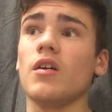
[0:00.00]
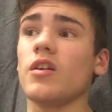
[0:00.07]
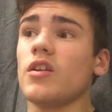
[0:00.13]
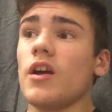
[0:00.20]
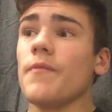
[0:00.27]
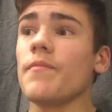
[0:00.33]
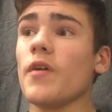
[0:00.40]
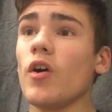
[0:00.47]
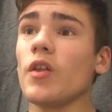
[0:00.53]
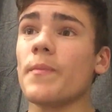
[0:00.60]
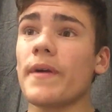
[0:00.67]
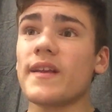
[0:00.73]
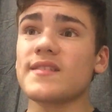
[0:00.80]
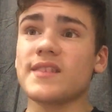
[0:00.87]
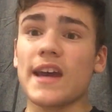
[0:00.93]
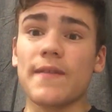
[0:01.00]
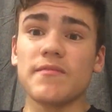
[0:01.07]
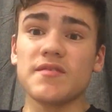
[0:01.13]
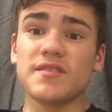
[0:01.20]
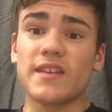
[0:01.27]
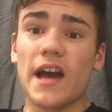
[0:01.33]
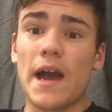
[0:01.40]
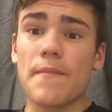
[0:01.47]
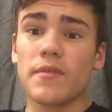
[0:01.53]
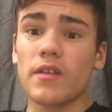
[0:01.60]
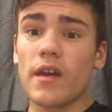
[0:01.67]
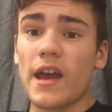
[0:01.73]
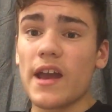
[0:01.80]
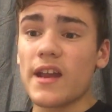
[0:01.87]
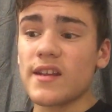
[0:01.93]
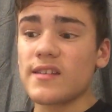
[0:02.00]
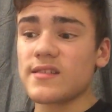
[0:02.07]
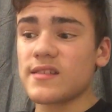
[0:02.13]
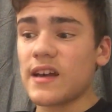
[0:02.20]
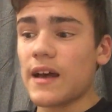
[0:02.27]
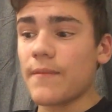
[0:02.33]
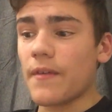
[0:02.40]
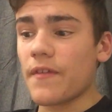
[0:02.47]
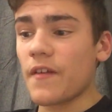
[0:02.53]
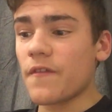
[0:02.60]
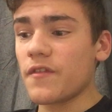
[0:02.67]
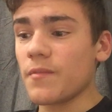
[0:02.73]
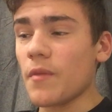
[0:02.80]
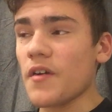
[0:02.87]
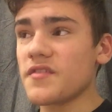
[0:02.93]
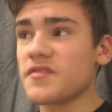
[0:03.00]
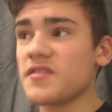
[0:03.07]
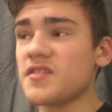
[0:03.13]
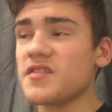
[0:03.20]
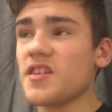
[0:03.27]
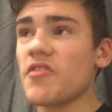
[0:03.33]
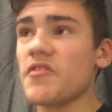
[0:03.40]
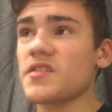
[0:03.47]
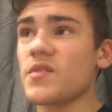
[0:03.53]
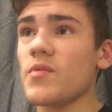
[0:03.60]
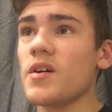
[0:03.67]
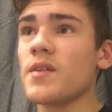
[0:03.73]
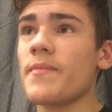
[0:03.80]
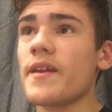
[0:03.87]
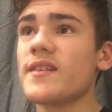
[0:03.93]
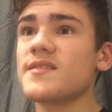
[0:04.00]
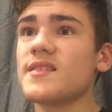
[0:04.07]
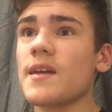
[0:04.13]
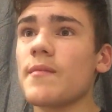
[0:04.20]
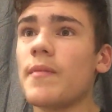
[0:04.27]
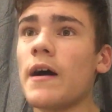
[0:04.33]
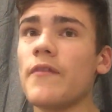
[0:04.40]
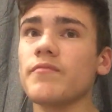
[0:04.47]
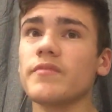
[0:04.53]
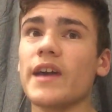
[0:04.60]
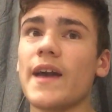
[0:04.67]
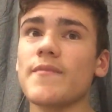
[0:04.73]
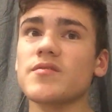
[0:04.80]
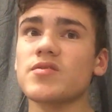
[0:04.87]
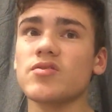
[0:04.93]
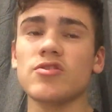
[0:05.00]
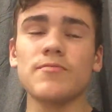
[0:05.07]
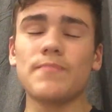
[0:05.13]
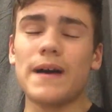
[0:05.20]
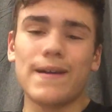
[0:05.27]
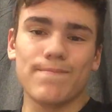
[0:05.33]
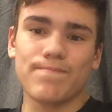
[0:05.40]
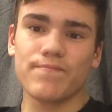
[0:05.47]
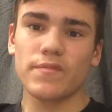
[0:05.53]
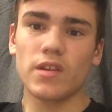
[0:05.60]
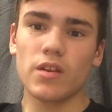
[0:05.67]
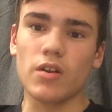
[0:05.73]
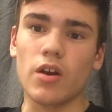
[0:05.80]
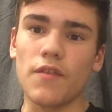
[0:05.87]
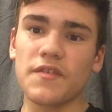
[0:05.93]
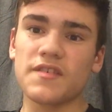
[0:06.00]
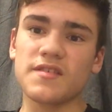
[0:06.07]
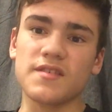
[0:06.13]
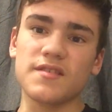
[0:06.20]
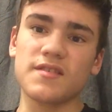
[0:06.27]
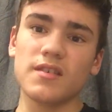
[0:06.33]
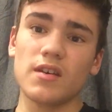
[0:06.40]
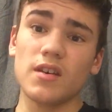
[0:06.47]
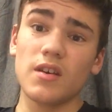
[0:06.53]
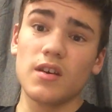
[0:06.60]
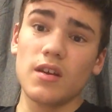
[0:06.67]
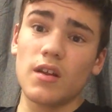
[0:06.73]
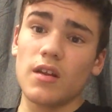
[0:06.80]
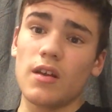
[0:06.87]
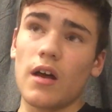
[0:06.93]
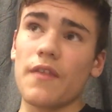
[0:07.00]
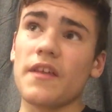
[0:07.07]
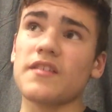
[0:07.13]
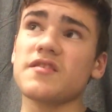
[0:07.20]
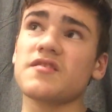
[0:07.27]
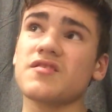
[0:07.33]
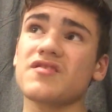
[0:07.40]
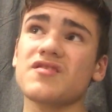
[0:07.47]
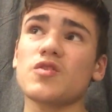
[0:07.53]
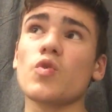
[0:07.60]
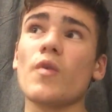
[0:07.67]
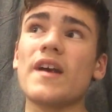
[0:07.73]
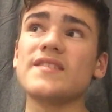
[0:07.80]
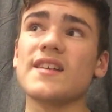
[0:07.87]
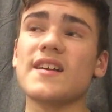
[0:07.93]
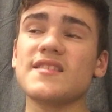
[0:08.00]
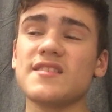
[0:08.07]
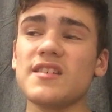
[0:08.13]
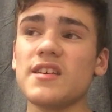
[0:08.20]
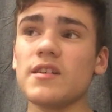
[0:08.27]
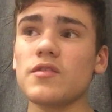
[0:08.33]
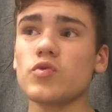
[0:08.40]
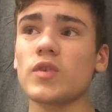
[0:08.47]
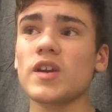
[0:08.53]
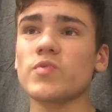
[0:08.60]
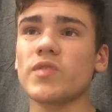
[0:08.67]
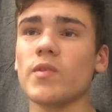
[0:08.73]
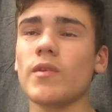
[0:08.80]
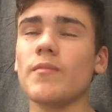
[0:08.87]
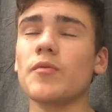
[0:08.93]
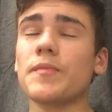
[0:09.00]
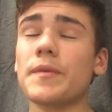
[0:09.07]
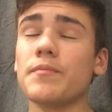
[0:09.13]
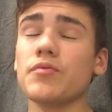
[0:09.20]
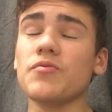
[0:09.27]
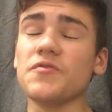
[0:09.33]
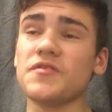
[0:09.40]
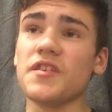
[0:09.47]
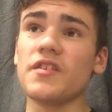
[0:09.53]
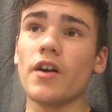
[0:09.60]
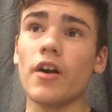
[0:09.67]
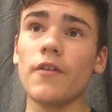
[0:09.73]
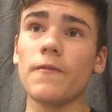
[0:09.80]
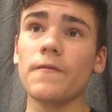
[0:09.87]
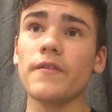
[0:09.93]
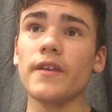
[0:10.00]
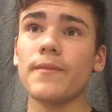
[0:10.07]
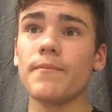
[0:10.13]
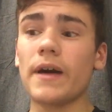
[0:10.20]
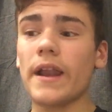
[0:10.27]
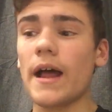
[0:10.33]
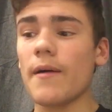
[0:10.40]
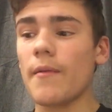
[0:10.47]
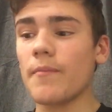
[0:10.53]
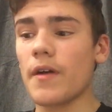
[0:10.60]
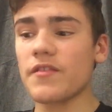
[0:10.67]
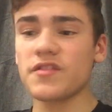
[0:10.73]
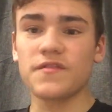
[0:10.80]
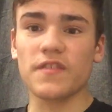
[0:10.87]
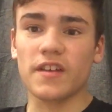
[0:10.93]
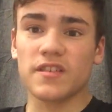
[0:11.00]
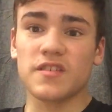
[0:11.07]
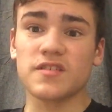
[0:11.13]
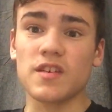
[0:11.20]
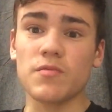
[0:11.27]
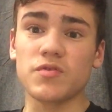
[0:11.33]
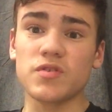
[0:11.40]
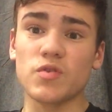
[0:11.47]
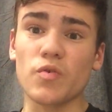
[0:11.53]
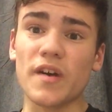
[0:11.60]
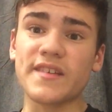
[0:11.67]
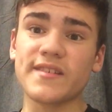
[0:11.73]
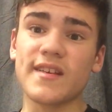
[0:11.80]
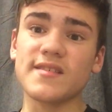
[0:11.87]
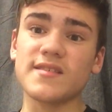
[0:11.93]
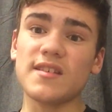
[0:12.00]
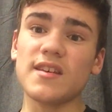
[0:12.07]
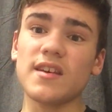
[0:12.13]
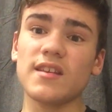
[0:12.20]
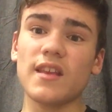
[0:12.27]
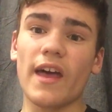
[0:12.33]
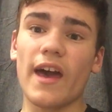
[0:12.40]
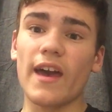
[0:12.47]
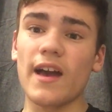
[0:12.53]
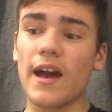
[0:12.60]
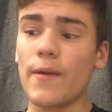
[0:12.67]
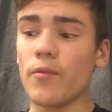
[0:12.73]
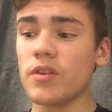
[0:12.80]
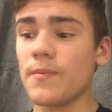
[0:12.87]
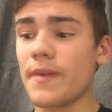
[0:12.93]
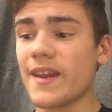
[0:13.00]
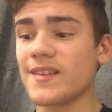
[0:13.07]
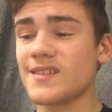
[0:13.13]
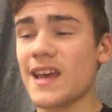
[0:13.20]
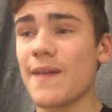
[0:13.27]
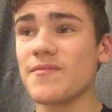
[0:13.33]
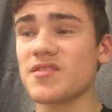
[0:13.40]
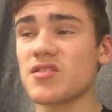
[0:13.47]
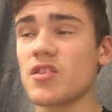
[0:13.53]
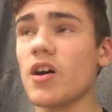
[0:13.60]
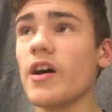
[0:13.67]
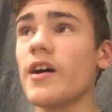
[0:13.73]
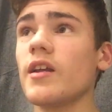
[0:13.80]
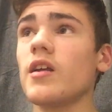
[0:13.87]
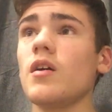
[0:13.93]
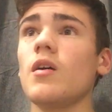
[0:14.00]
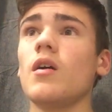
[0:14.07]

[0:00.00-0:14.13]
you know, they're the better team this game, and I think for the most of the series they were the better team apart from game two. But you know, this is, I think this is just Queensland's year. 2021 will be Blues year, hopefully, but I just feel like this year was Queensland's year, and they were the better team tonight.